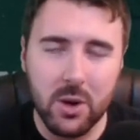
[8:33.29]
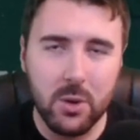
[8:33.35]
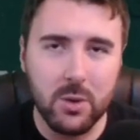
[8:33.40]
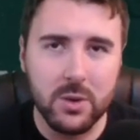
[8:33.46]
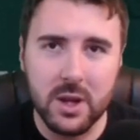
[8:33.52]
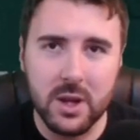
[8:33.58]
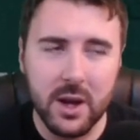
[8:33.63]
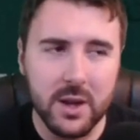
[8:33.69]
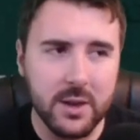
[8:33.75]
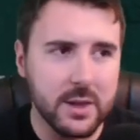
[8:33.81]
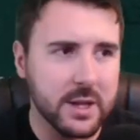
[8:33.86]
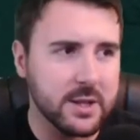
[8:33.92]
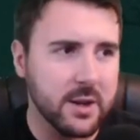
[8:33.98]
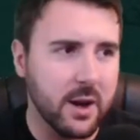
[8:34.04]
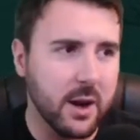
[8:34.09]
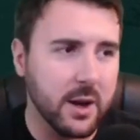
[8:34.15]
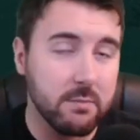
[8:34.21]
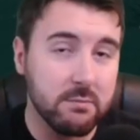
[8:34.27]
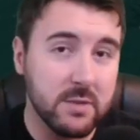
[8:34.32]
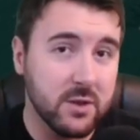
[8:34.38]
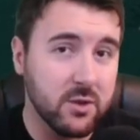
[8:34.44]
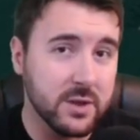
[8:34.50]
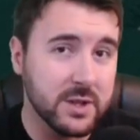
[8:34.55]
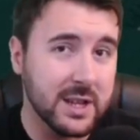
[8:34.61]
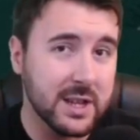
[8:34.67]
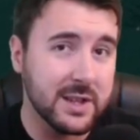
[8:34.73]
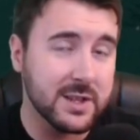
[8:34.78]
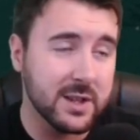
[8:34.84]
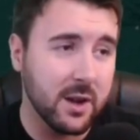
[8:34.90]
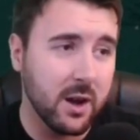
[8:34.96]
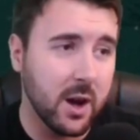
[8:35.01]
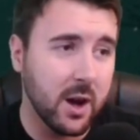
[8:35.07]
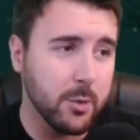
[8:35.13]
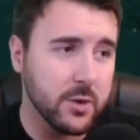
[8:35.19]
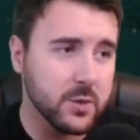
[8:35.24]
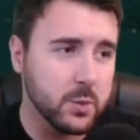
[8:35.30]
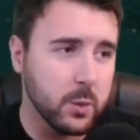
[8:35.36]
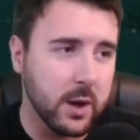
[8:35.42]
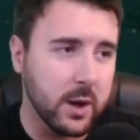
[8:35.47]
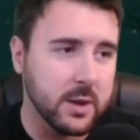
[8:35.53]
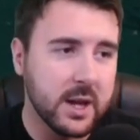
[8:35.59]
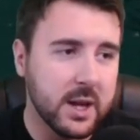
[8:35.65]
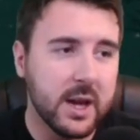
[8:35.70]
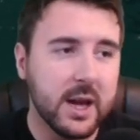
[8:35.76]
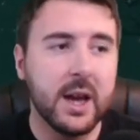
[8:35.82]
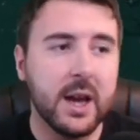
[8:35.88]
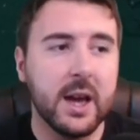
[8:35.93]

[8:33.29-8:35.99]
They go on the line and they die. They've got decent armor as well.